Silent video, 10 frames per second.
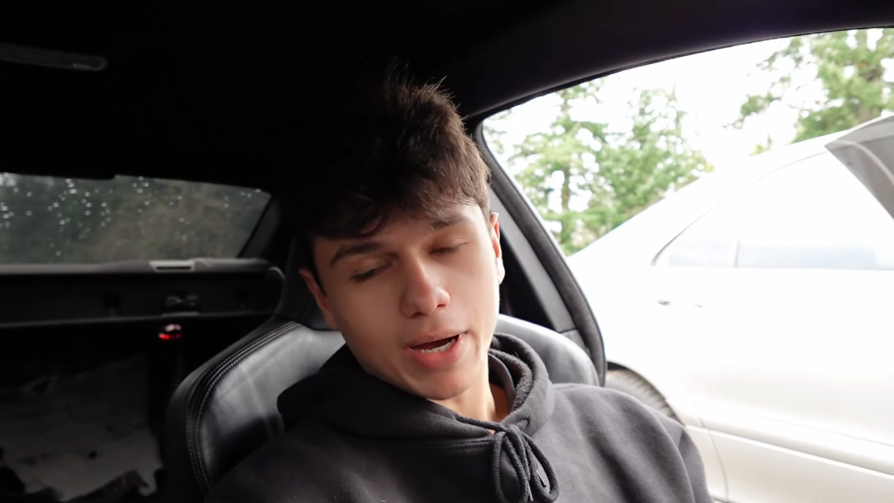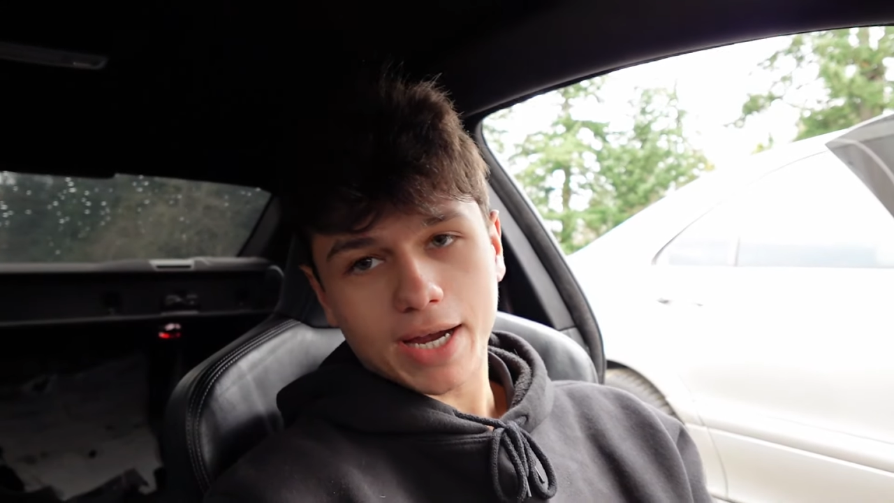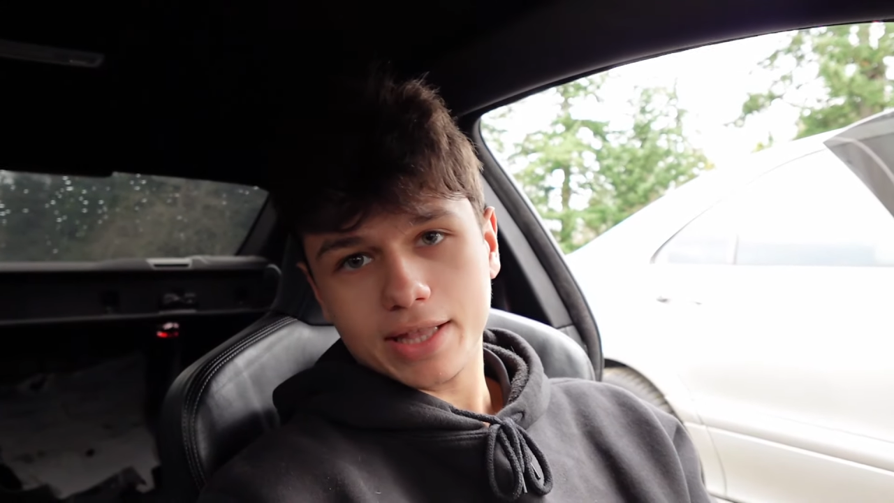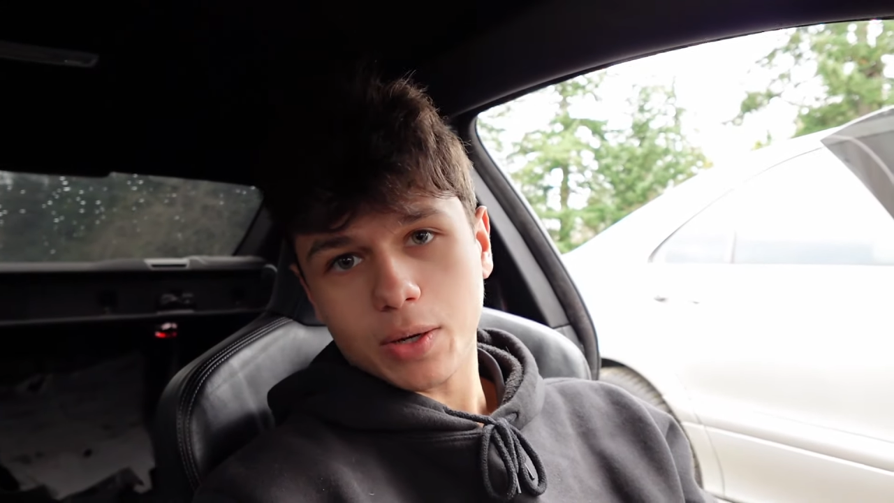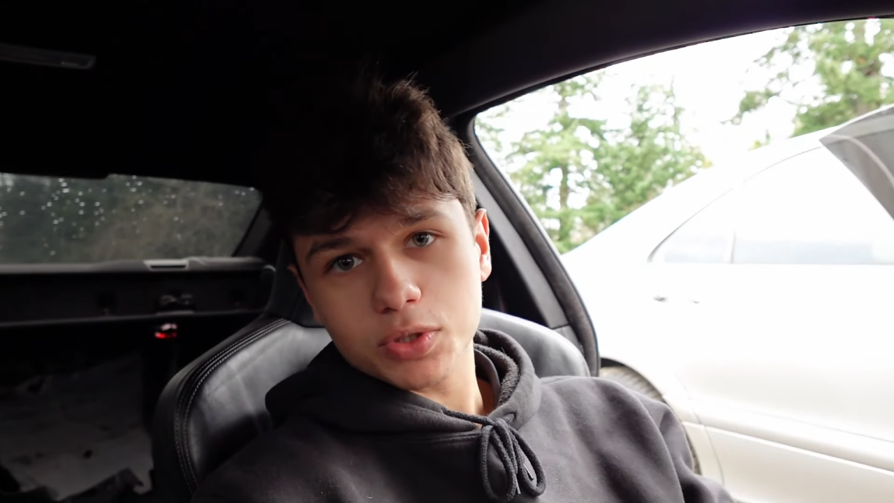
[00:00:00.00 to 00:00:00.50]

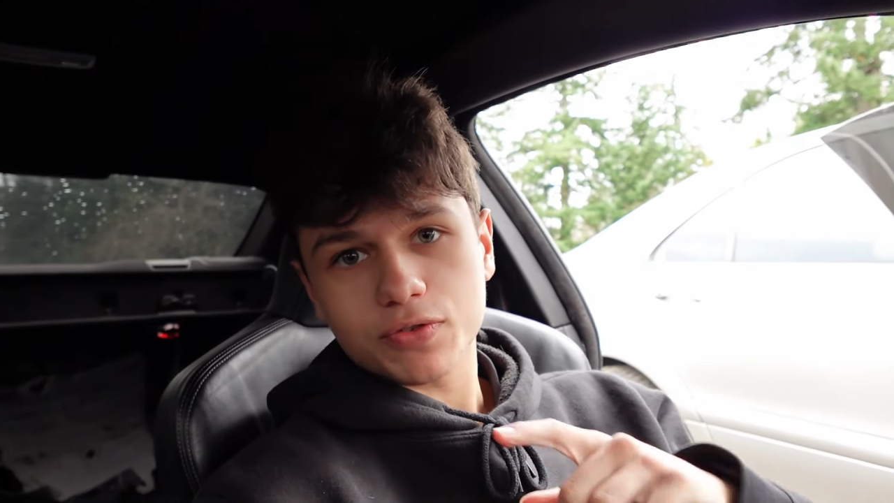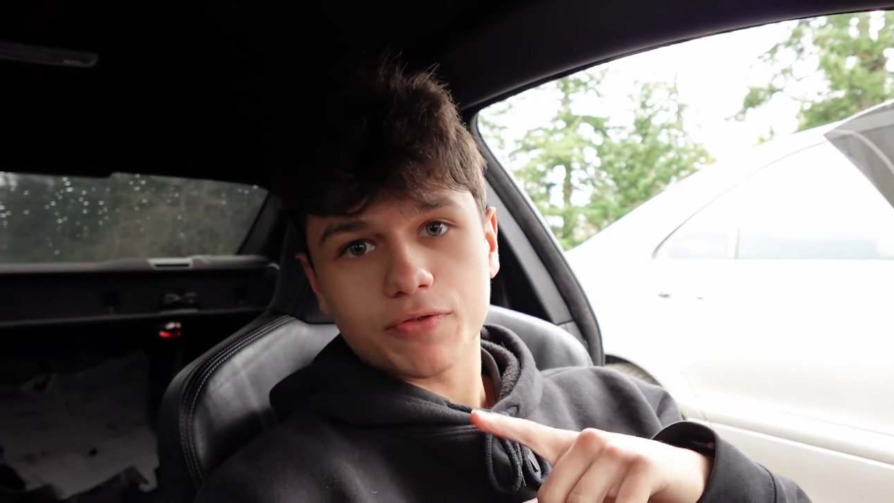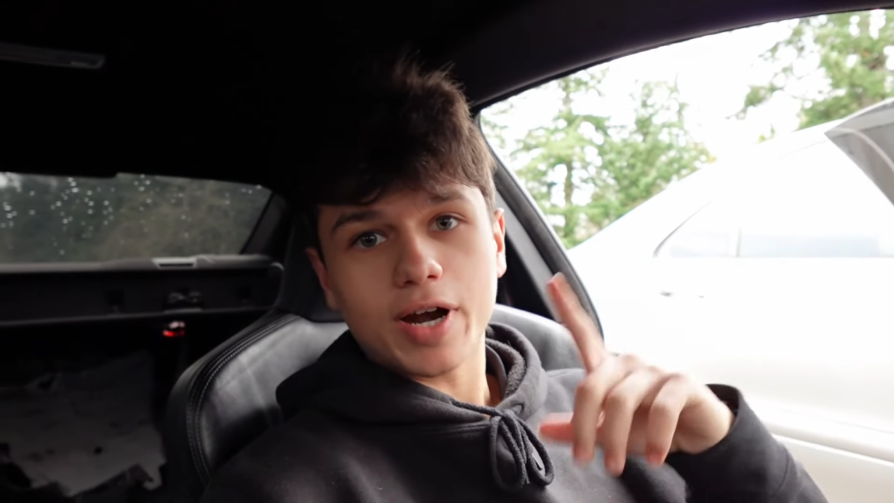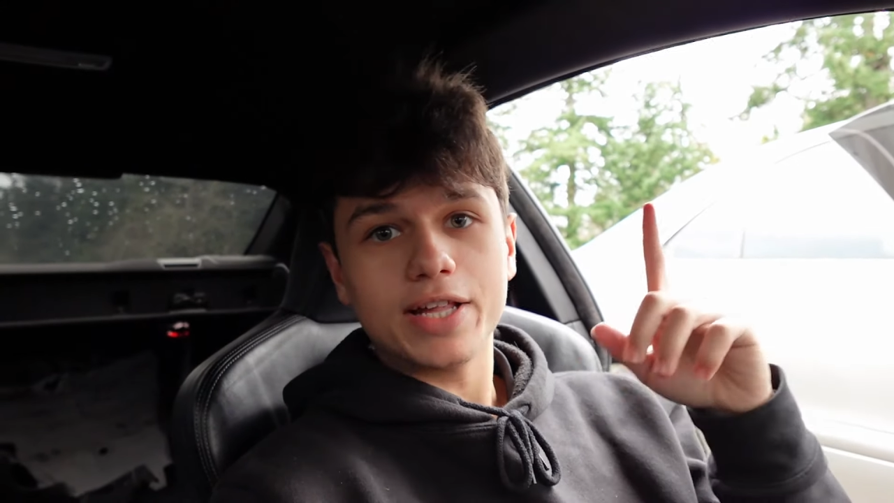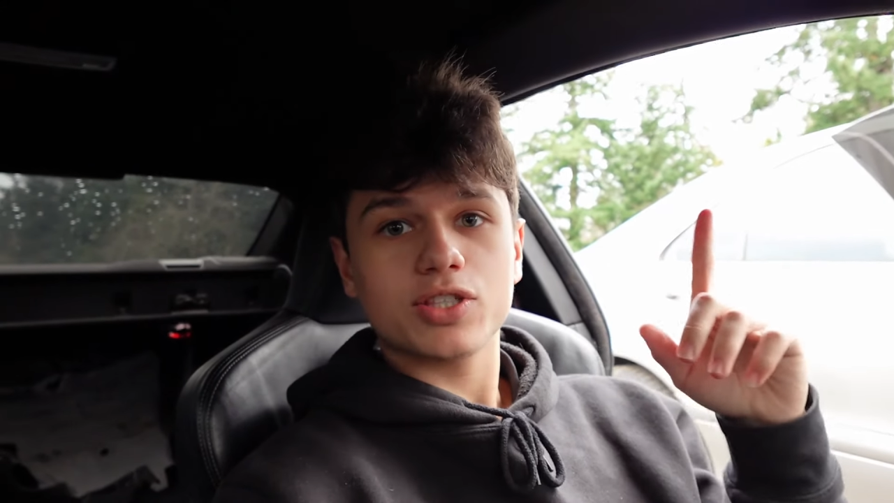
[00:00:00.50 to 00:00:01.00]
mine that was
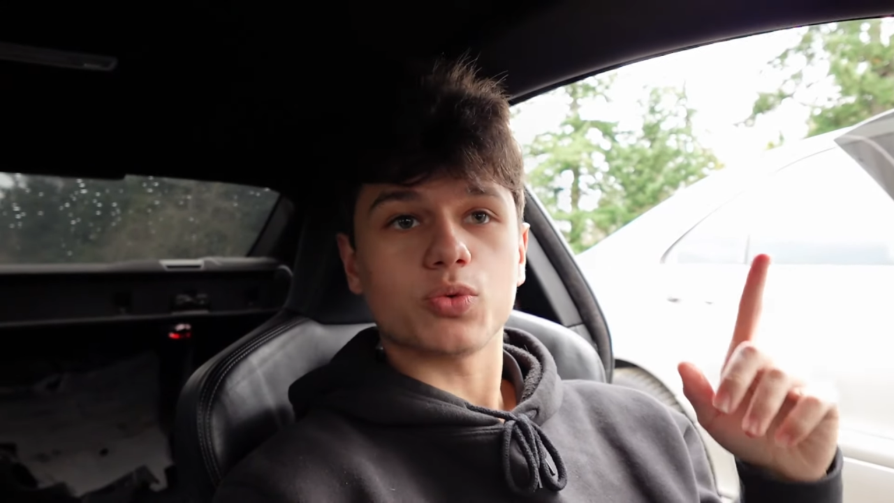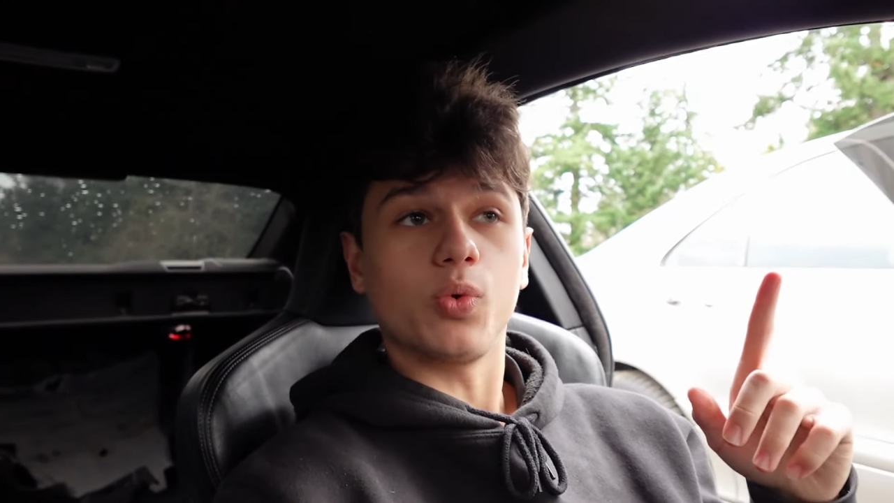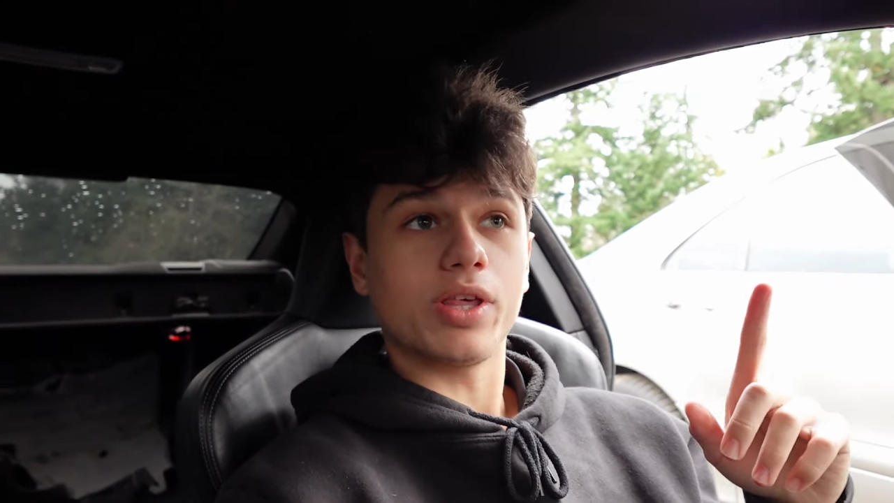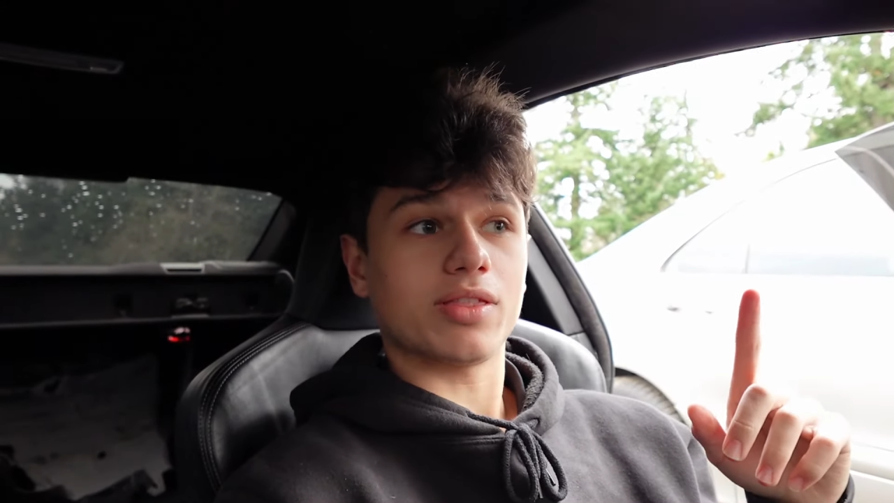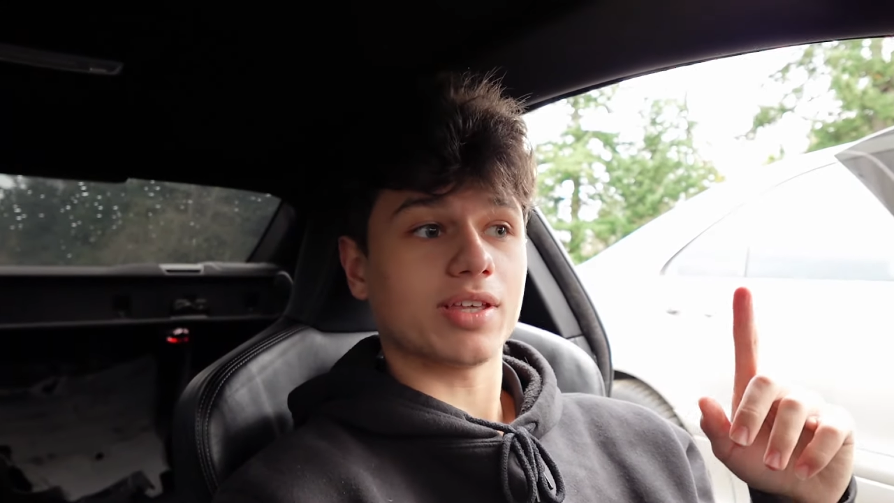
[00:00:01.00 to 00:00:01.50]
friends
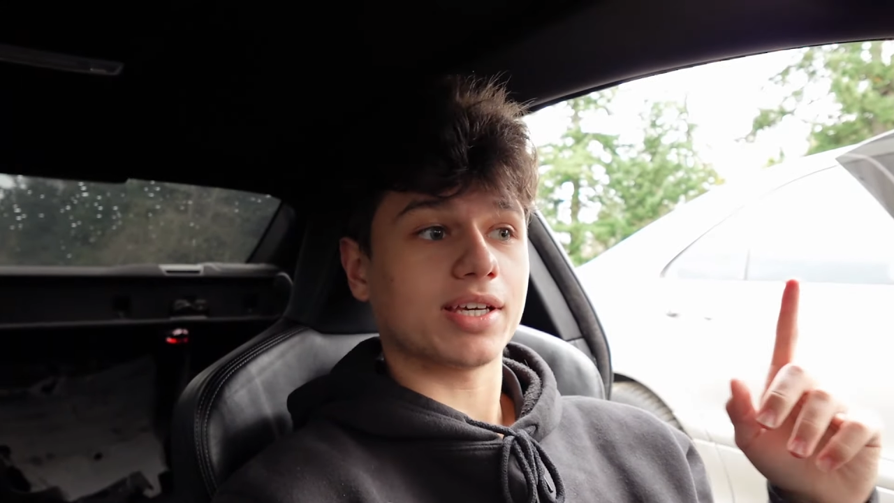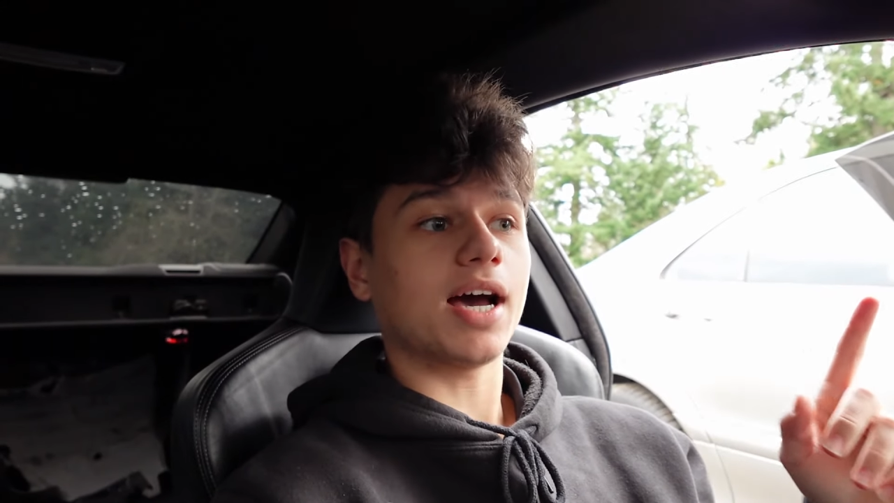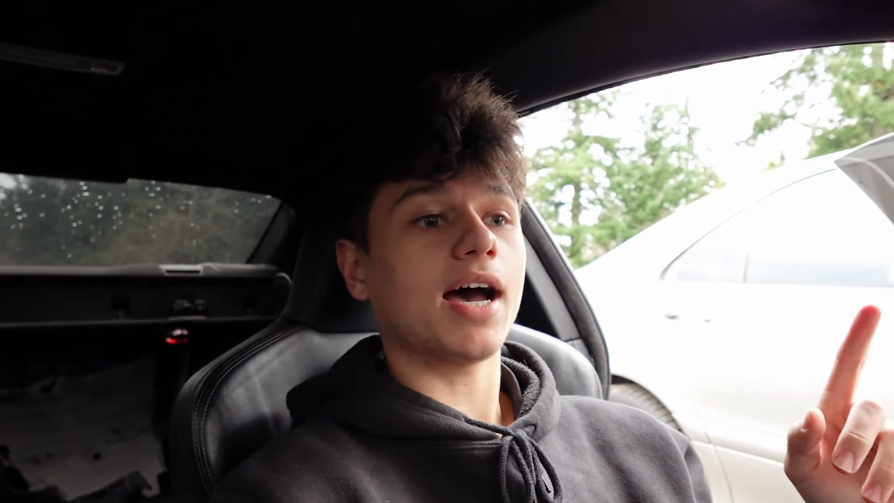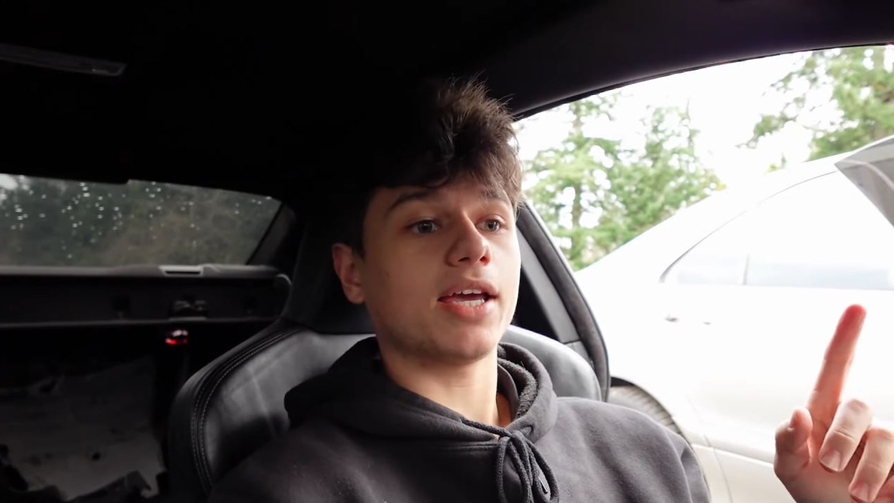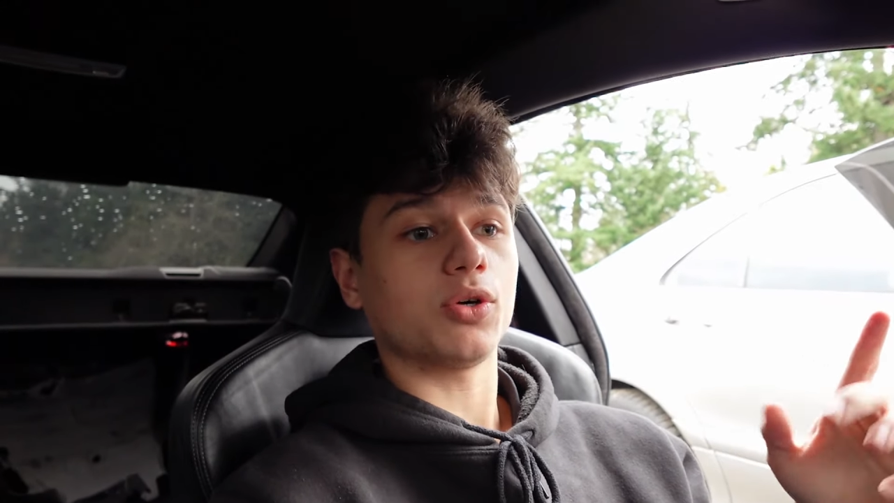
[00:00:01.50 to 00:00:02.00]
with the
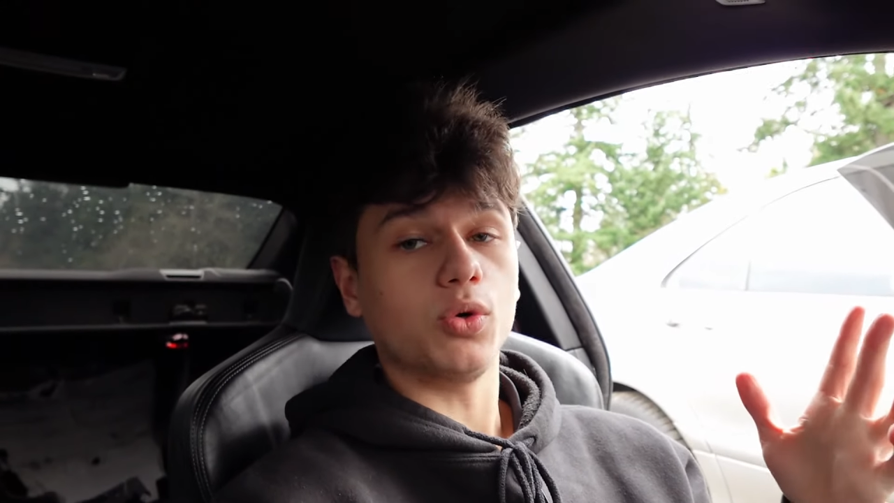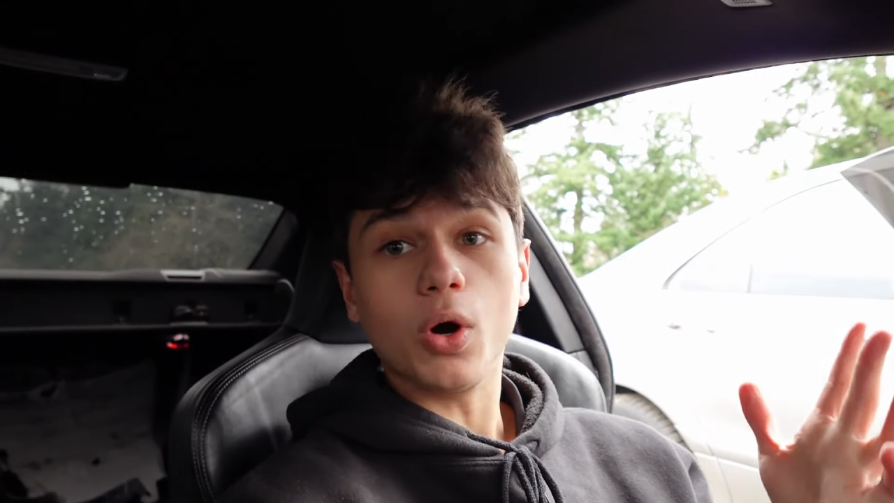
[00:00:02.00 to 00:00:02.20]
guy who